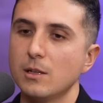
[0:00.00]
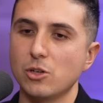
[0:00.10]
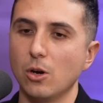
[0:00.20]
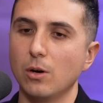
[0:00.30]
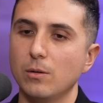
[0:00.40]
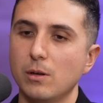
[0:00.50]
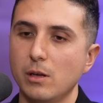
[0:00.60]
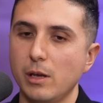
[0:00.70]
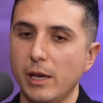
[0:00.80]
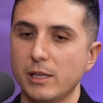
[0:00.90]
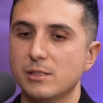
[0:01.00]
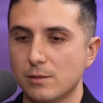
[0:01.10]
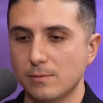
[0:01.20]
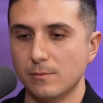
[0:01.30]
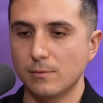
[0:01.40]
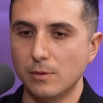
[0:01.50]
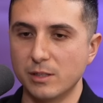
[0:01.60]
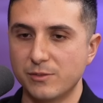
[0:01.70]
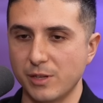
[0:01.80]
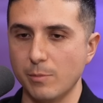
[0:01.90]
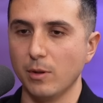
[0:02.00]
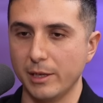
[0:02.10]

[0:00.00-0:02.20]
So it's simple.